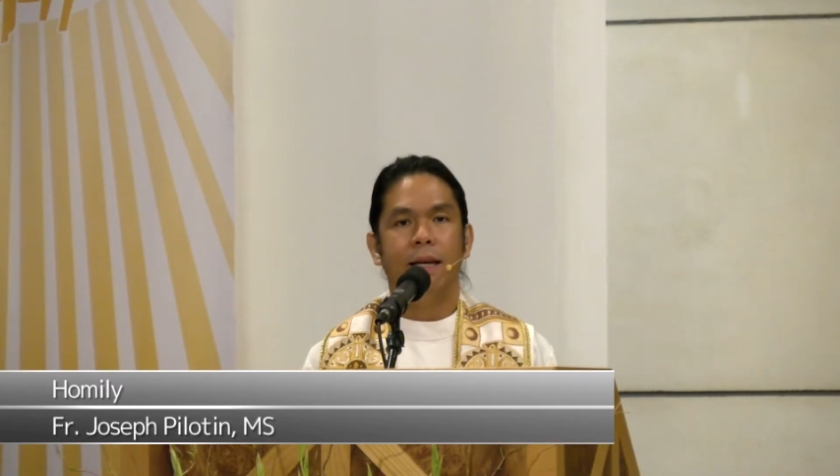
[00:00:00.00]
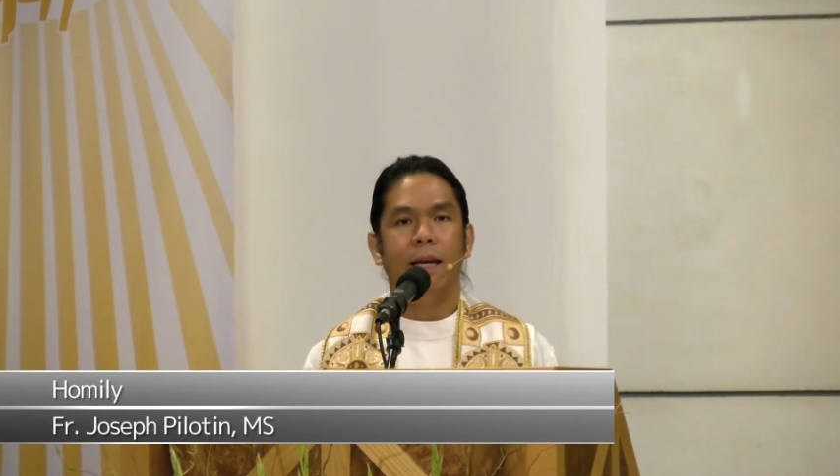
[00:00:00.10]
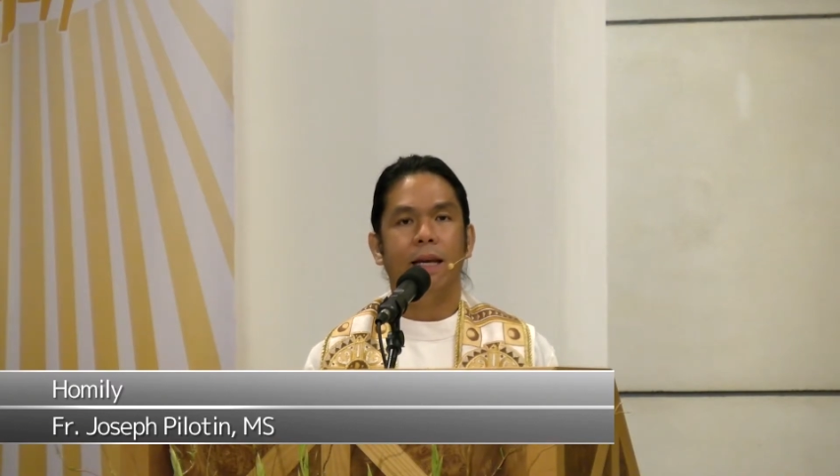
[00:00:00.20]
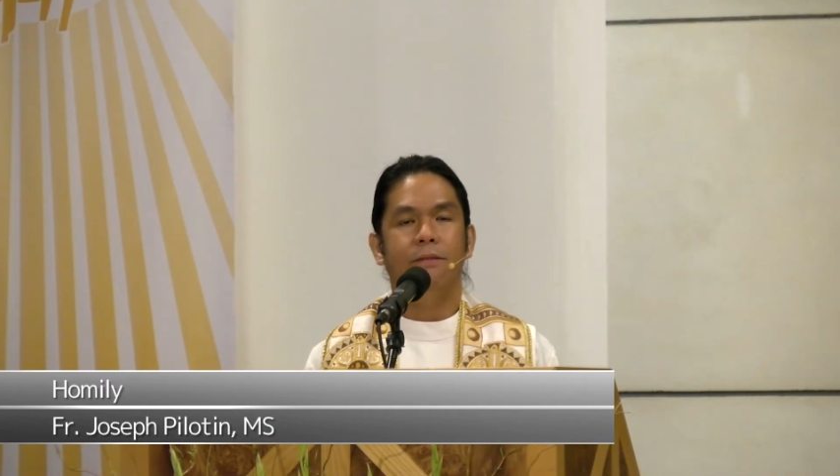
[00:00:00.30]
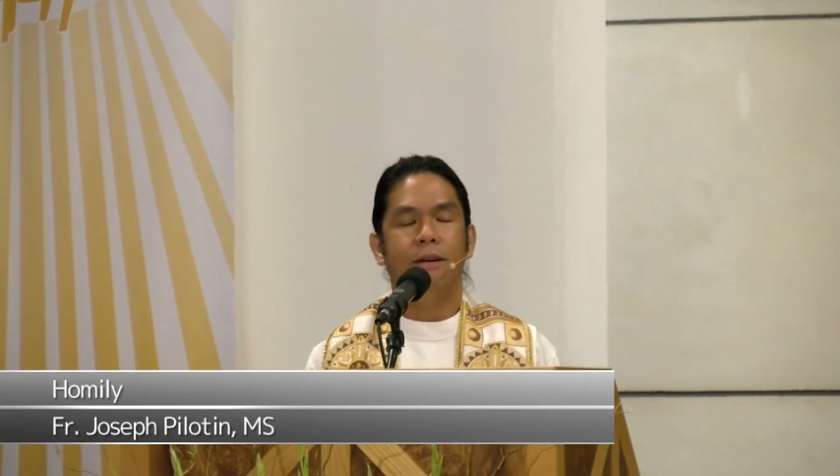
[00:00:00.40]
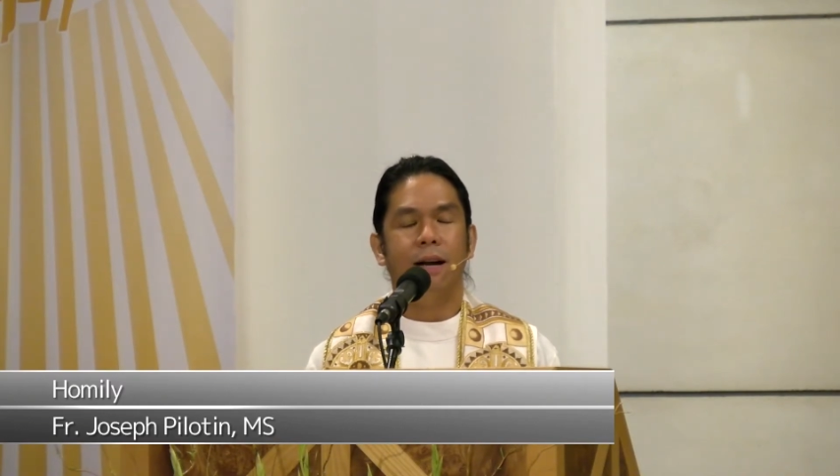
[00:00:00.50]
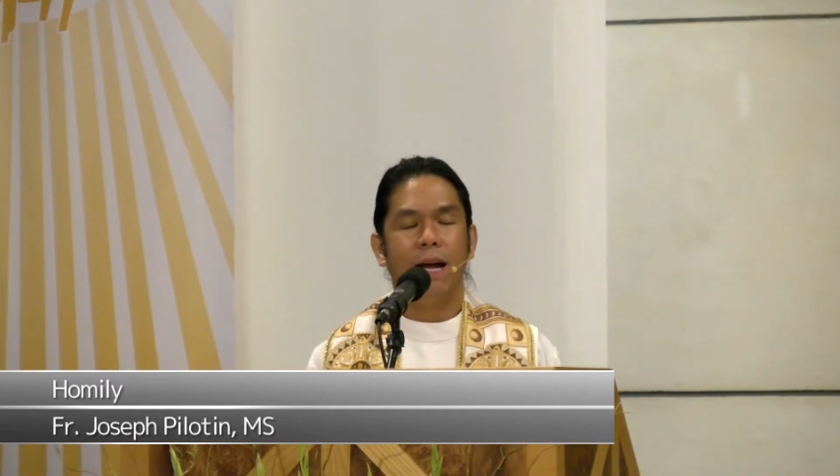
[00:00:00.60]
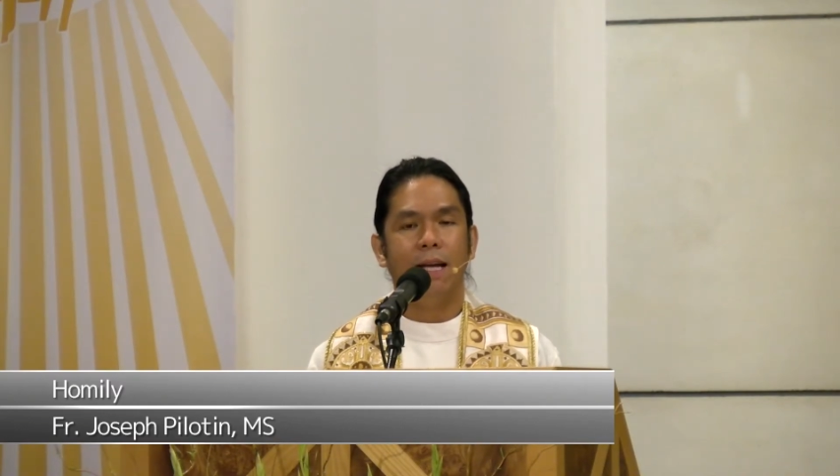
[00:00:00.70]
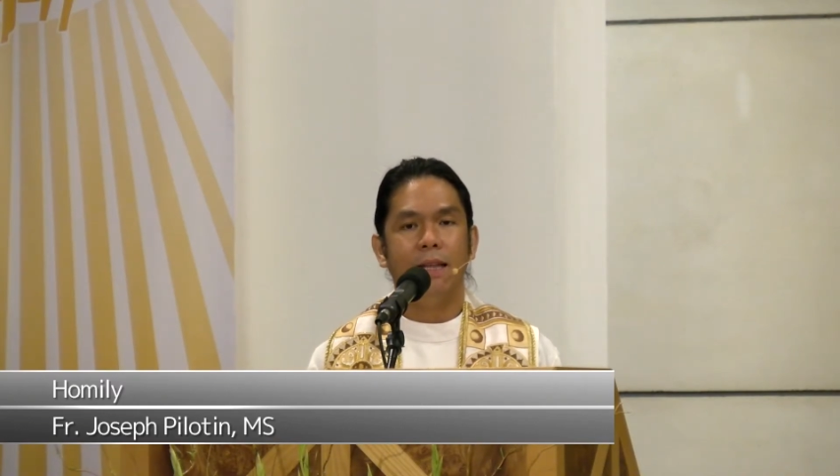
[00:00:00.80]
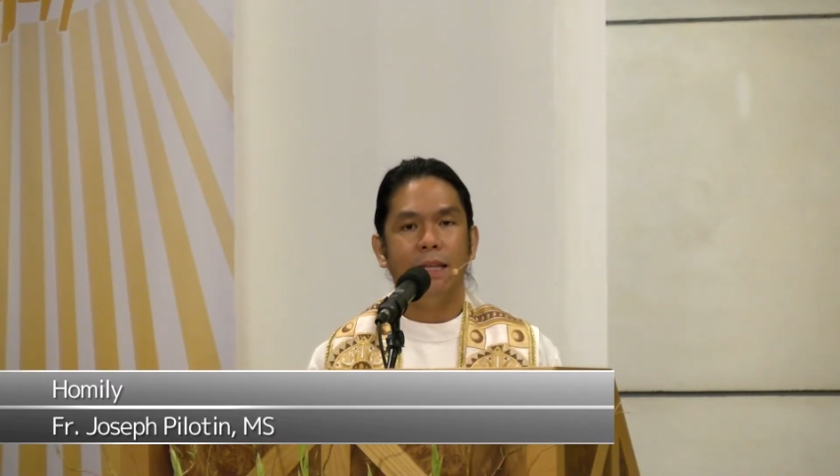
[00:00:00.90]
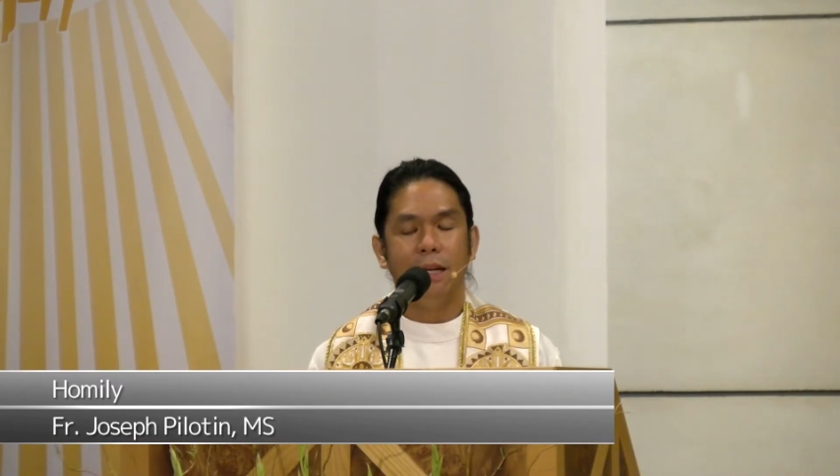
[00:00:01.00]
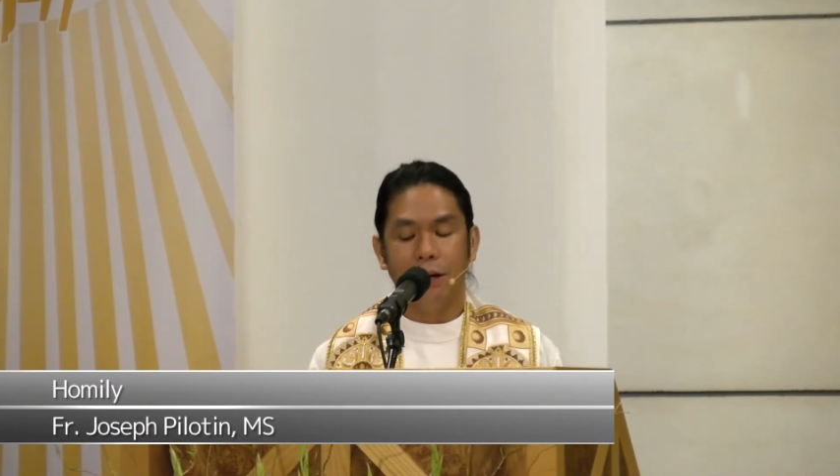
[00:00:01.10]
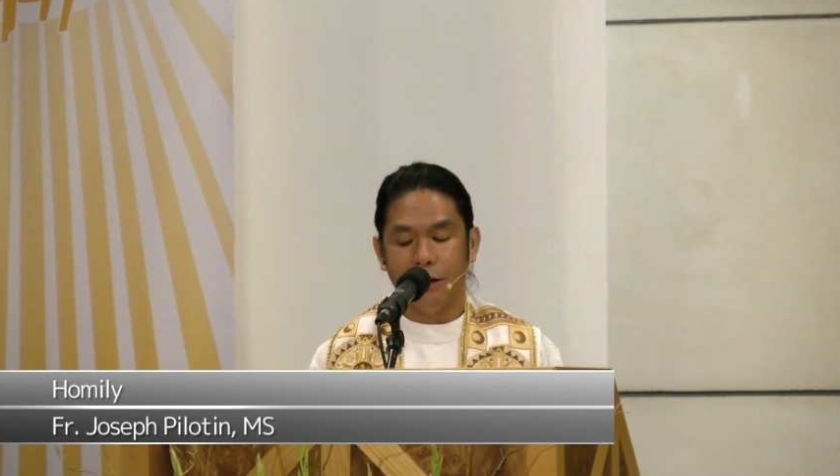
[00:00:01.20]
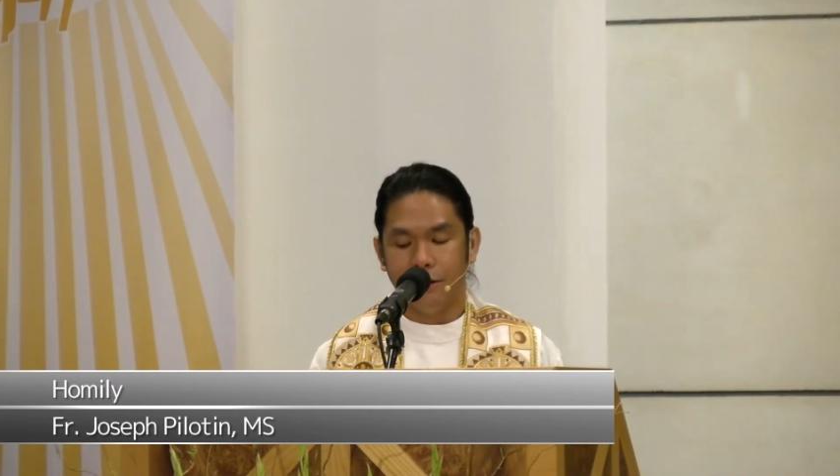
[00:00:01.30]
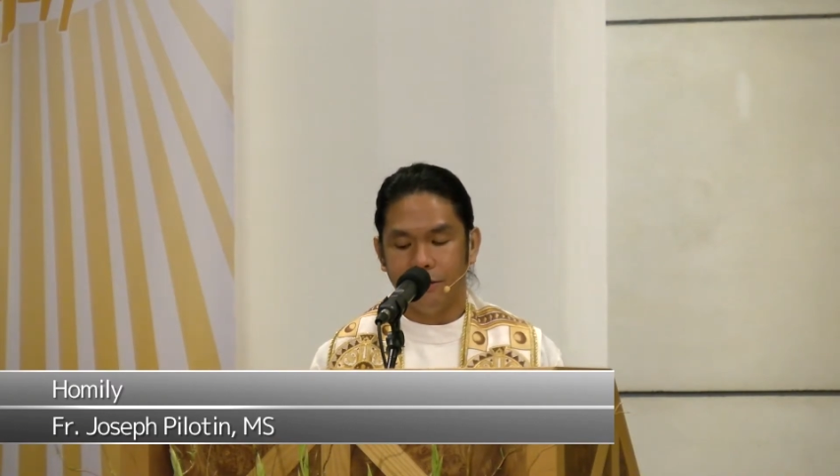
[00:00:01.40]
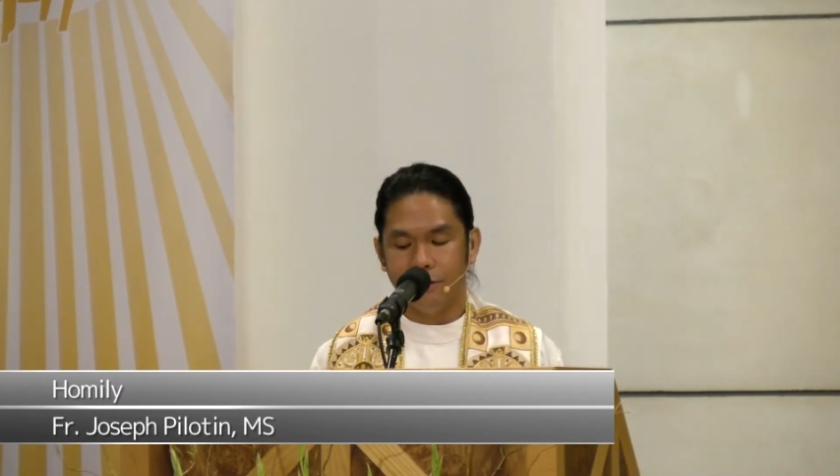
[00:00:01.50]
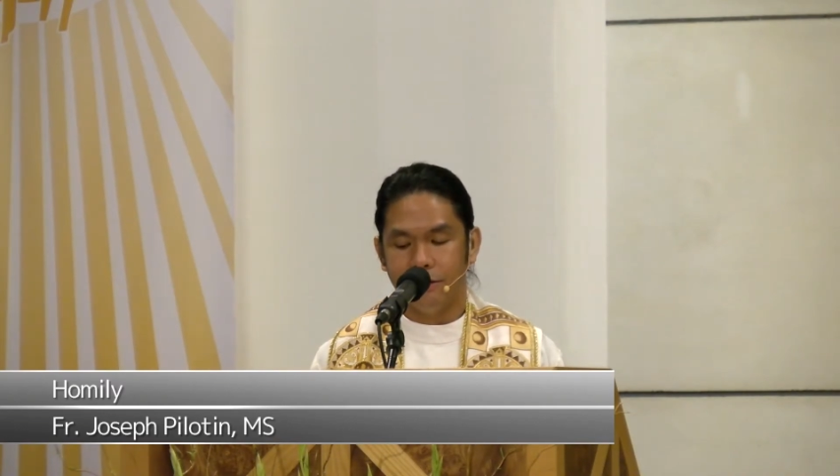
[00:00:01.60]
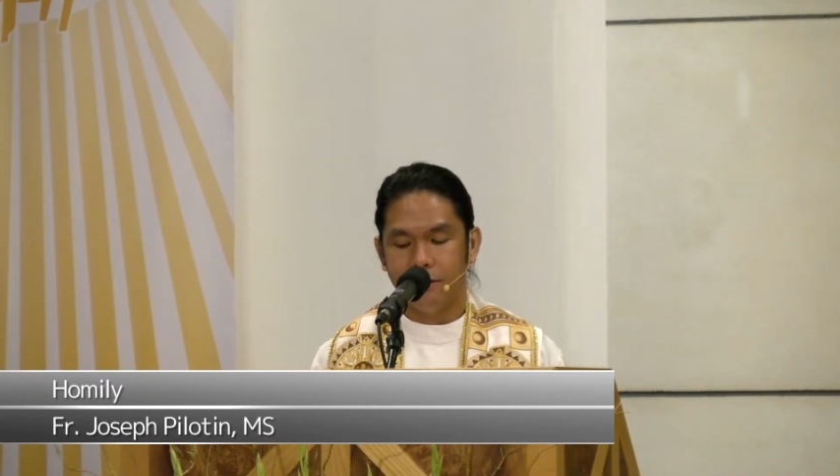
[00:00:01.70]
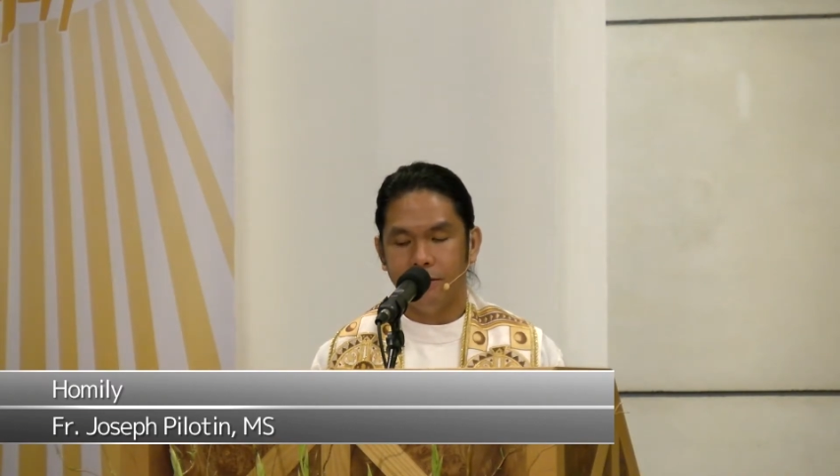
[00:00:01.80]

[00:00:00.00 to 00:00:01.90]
a variety of